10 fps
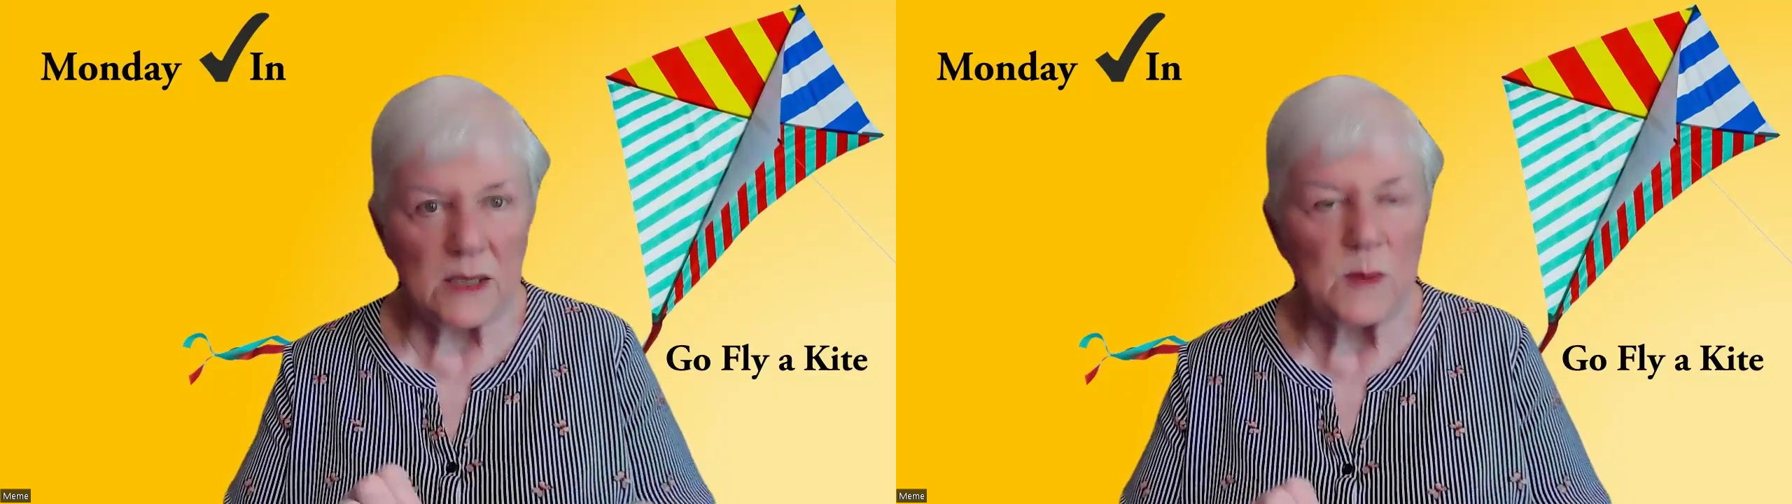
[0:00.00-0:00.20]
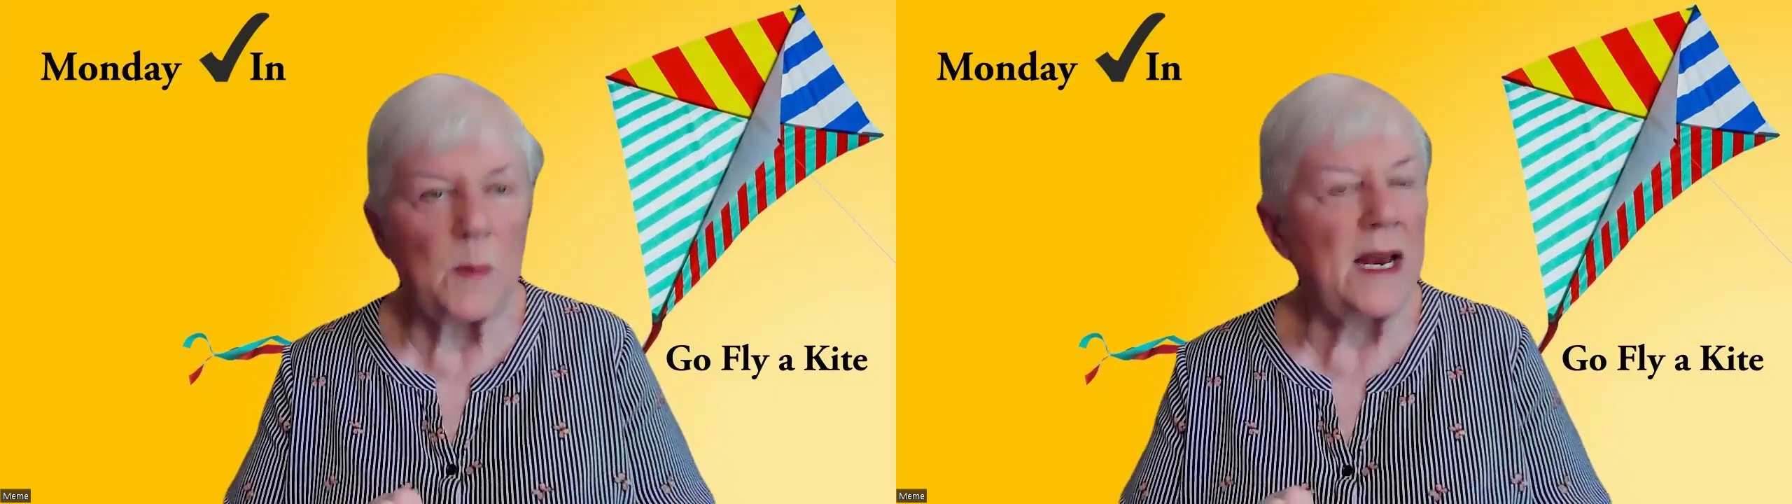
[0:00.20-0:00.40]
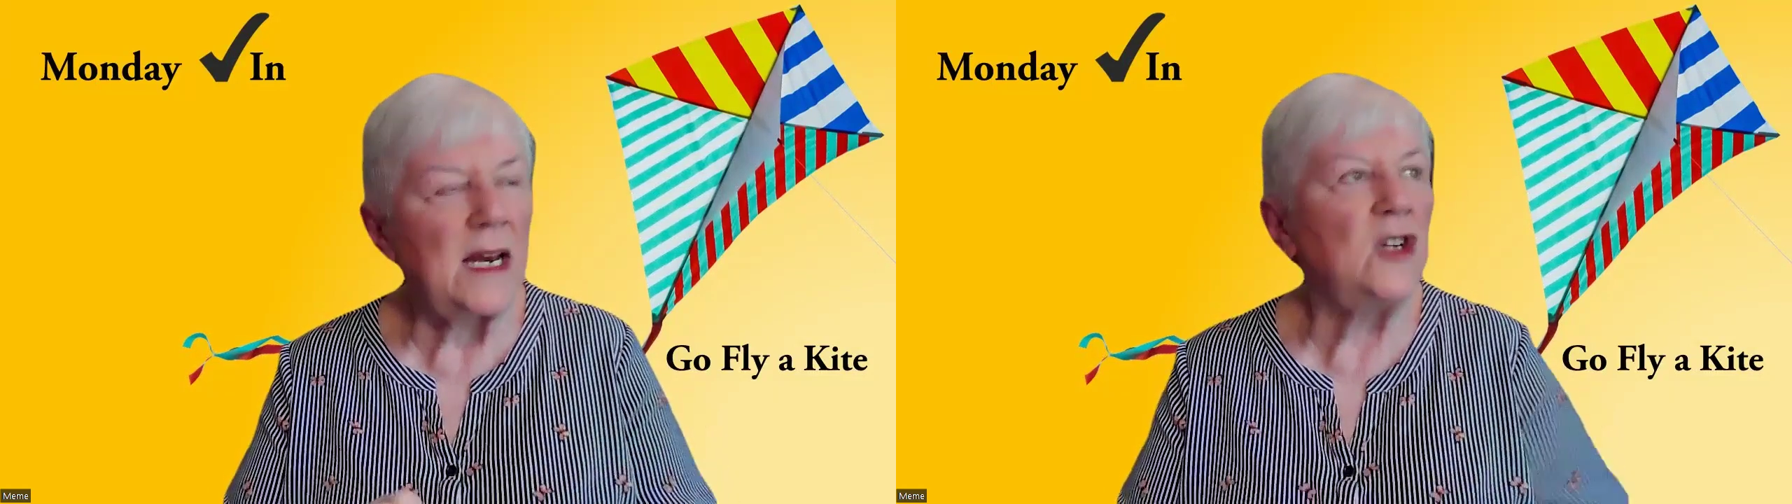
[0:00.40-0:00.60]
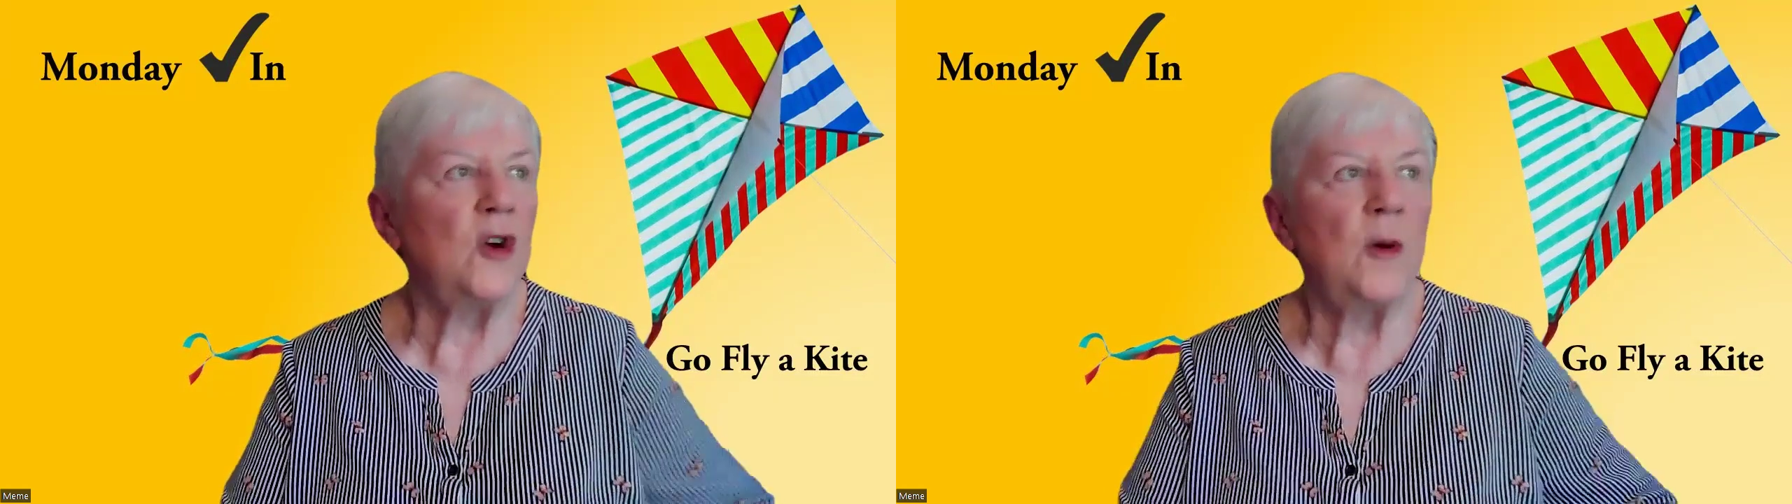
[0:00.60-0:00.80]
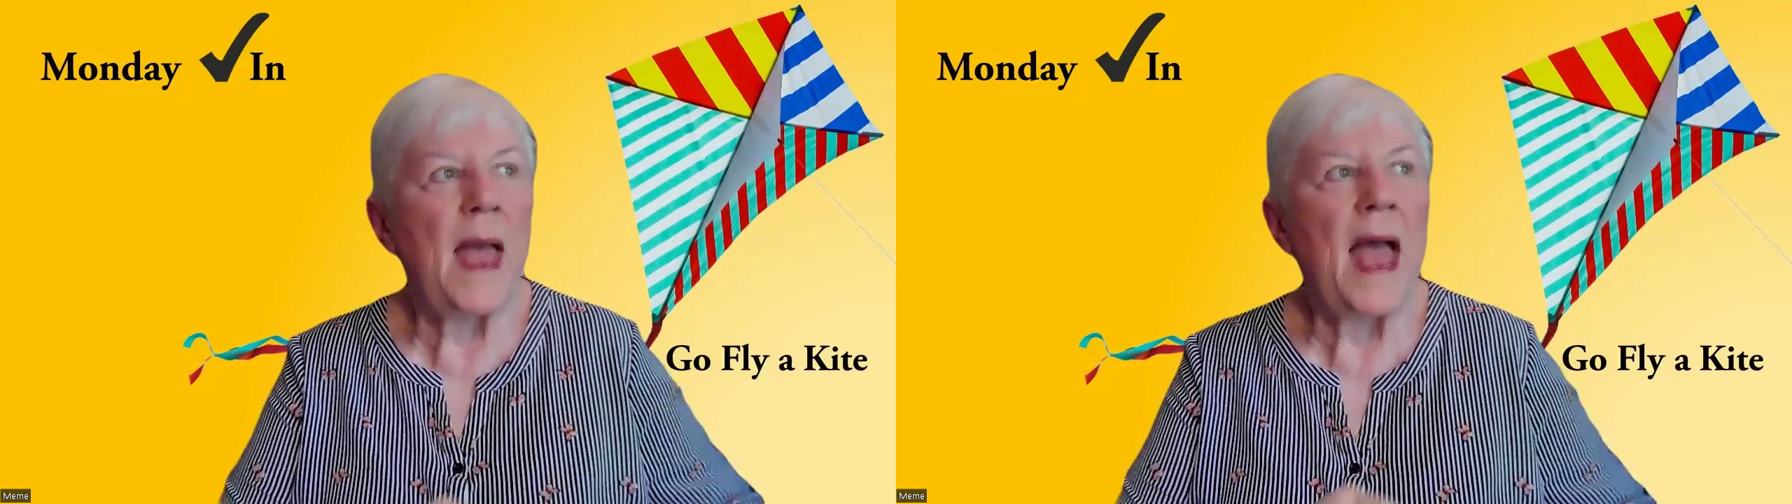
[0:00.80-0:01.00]
explaining to
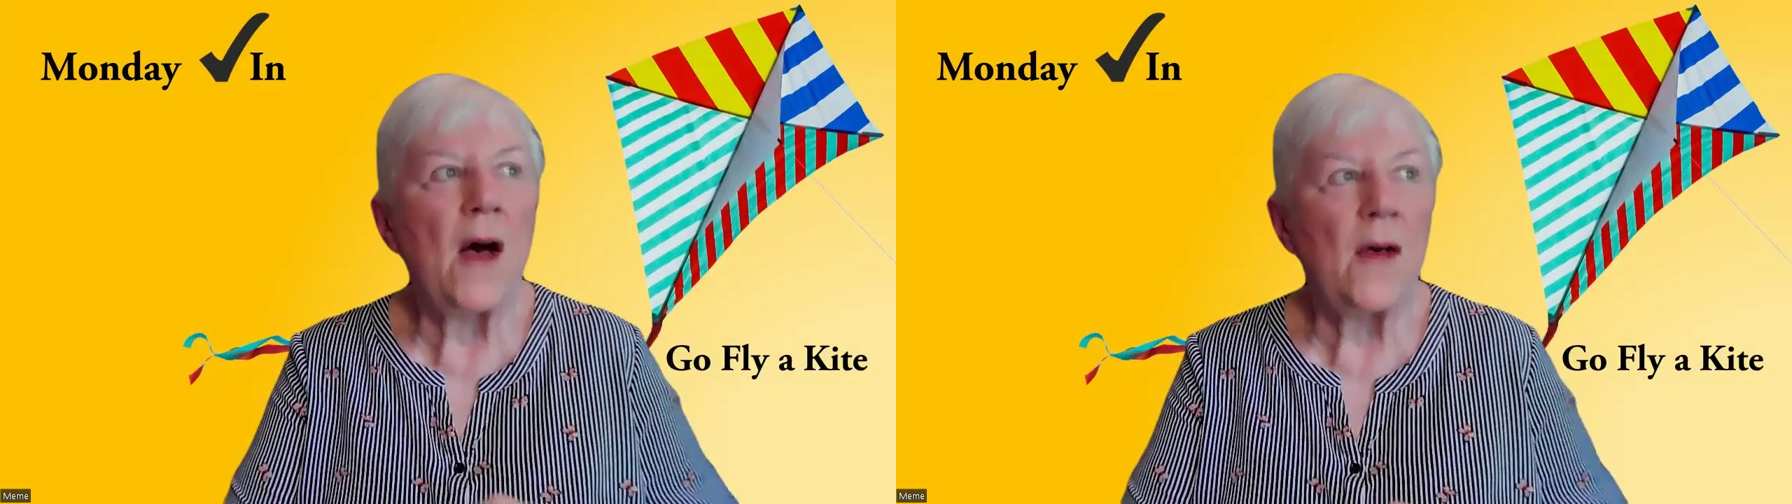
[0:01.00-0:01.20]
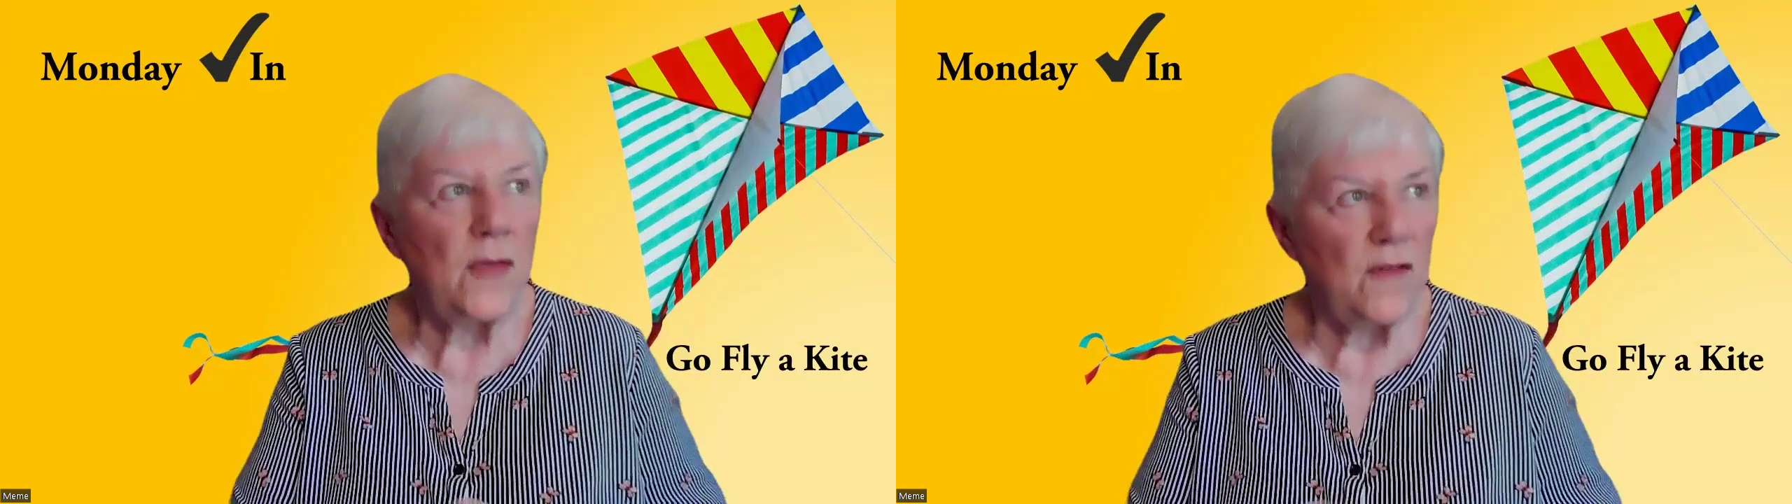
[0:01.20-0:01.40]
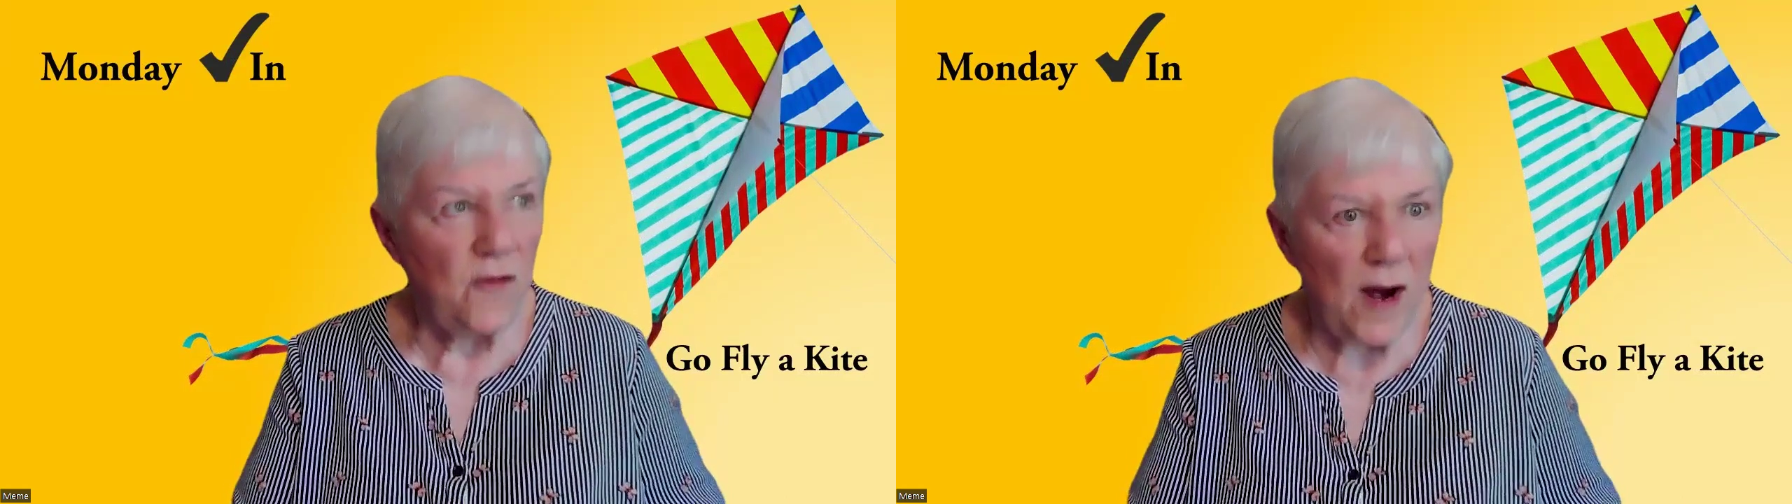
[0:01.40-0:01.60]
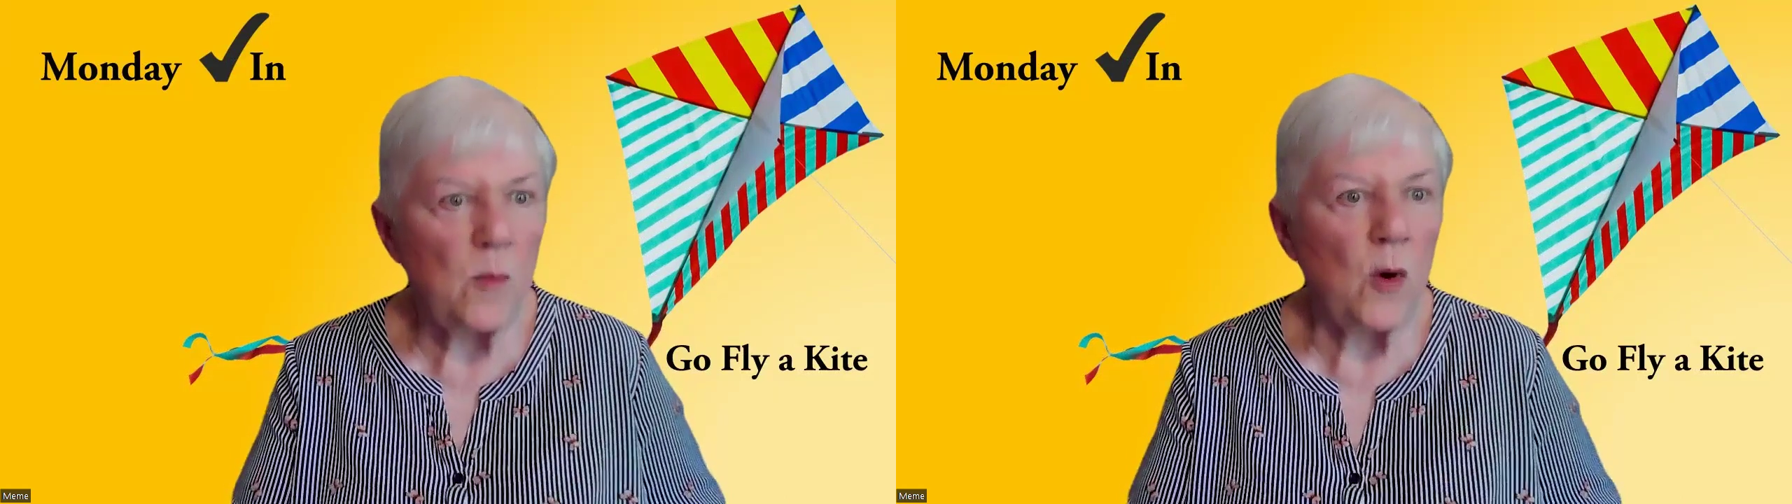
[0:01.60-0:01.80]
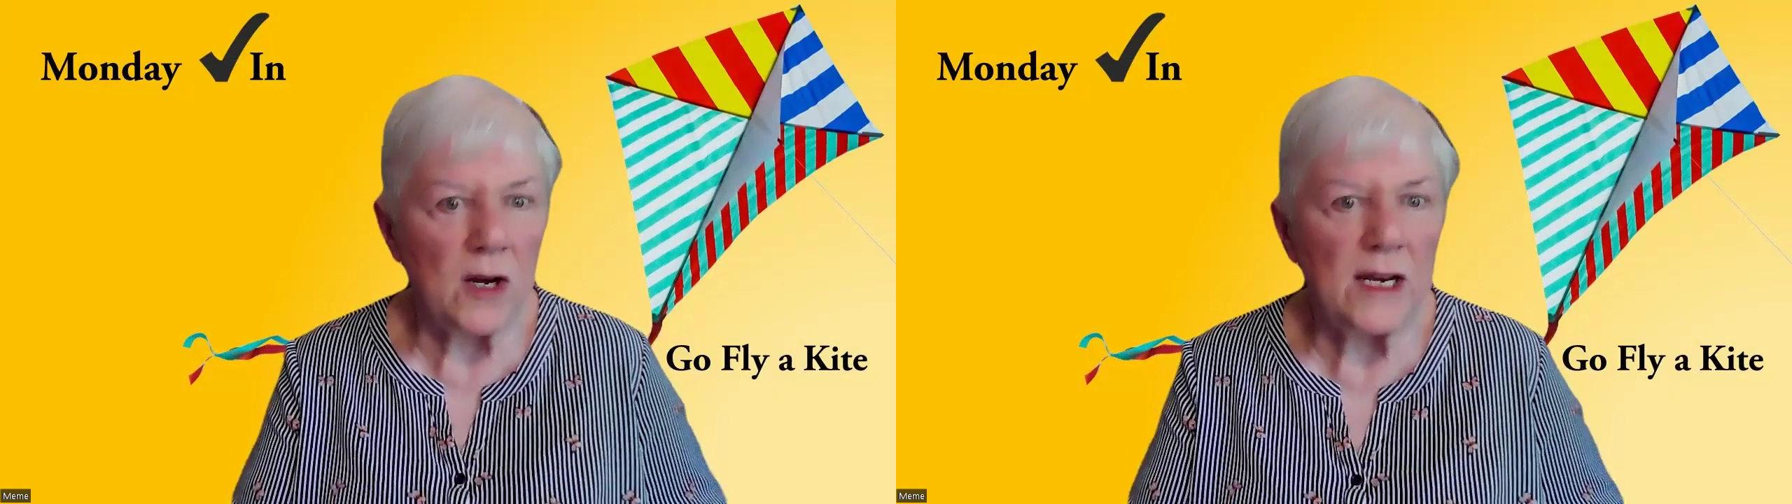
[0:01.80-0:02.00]
them how the framework